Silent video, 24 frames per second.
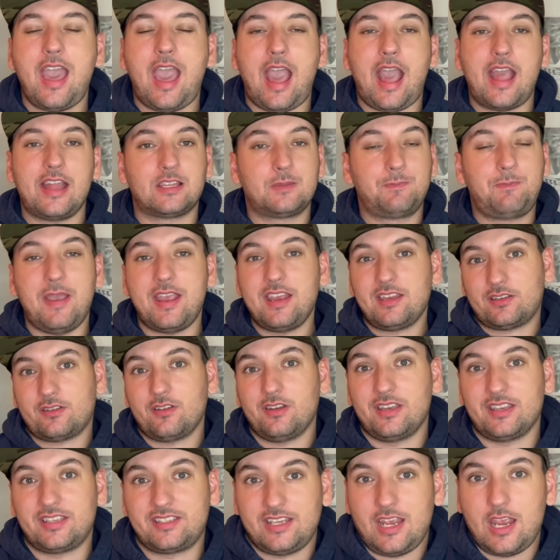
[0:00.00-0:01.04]
And it's basically
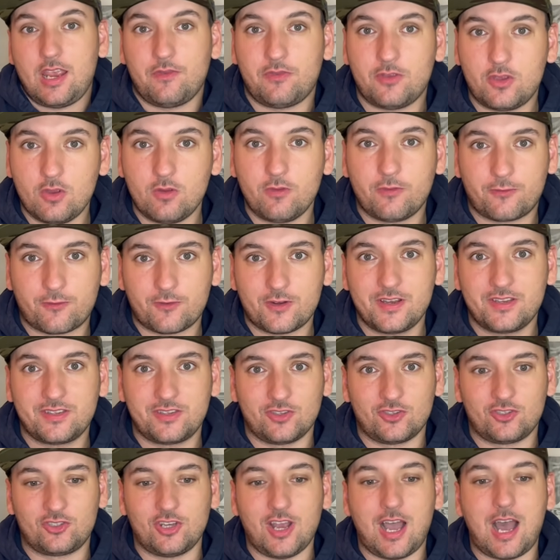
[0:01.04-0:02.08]
to save Hugh
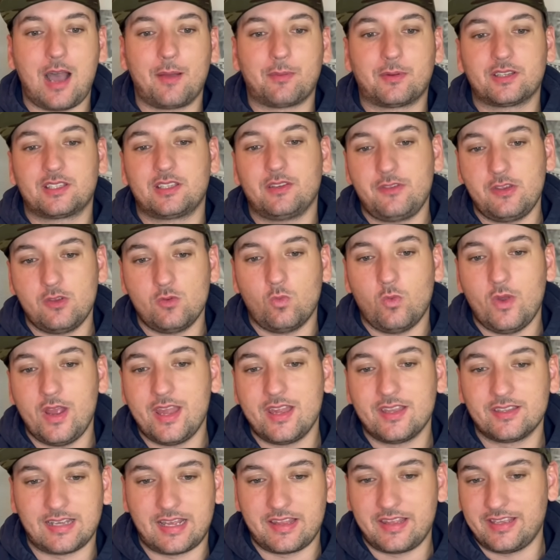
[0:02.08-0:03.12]
Freeze's job because if he
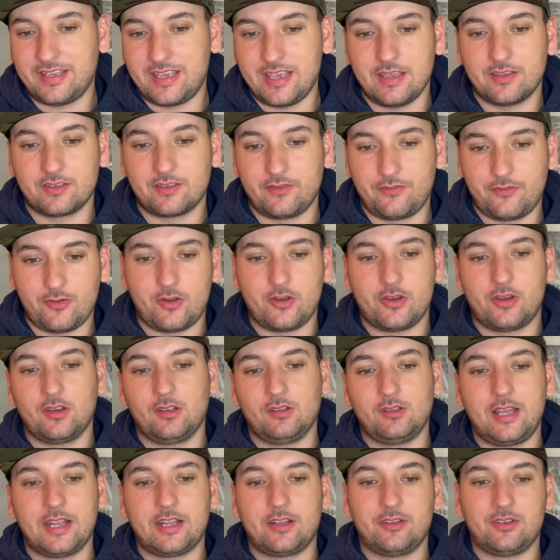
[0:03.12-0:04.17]
wins, I think he has a very good
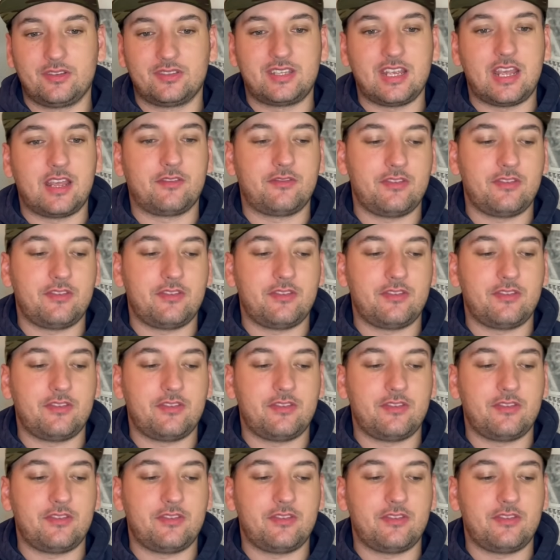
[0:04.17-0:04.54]
likelihood of staying.